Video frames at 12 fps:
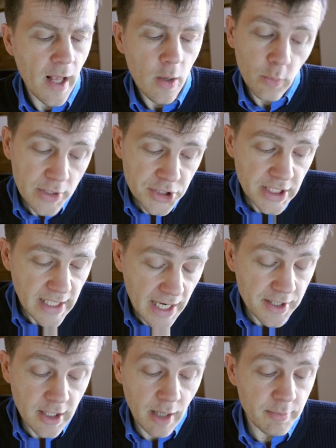When she'd had
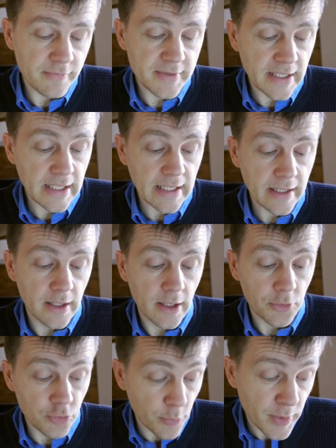a cup of tea,
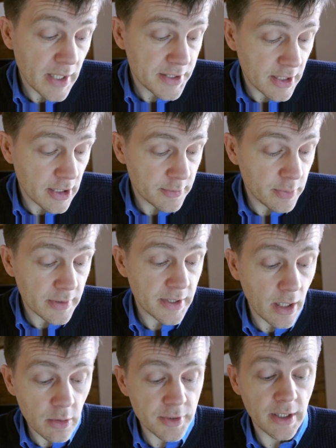and Roberta had
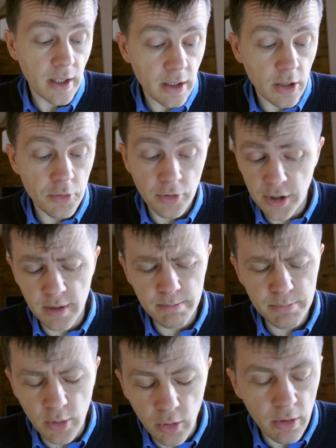put eau de cologne on her
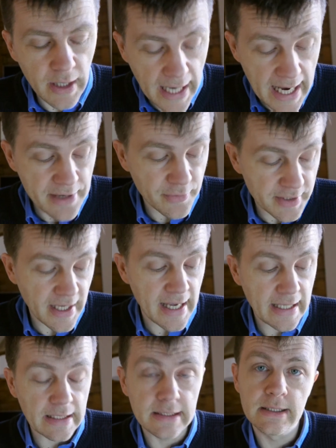poor head that
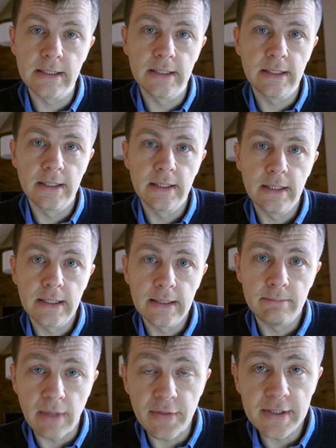ached,
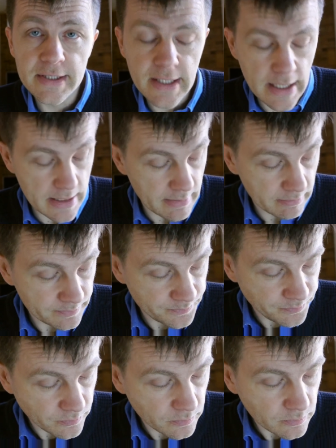Mother said,
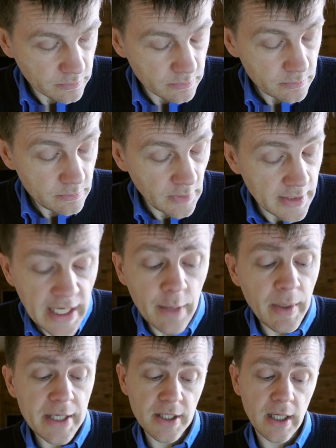"Now,
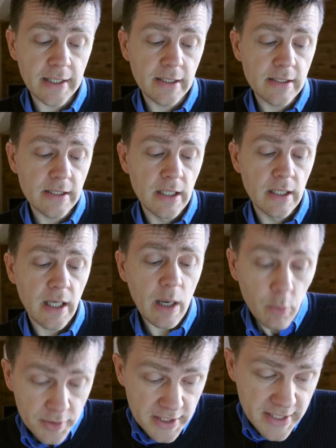my darlings, I
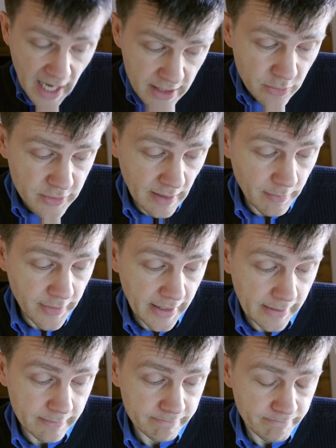want to tell you
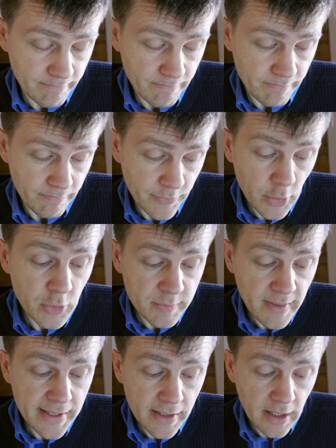something. Those
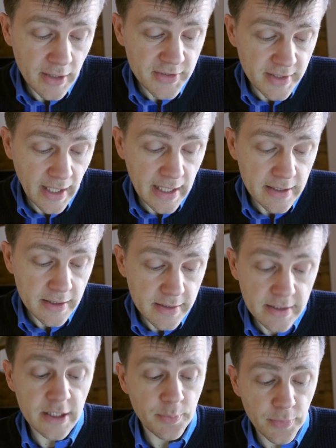men last night
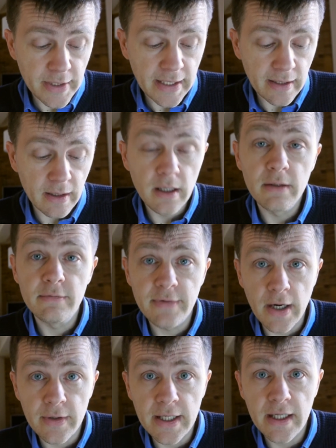did bring
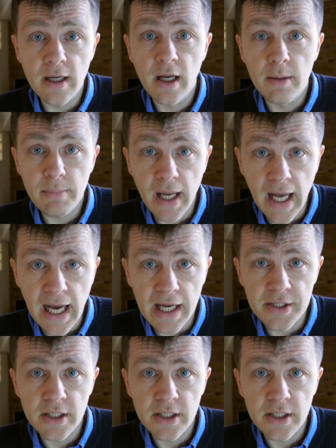very bad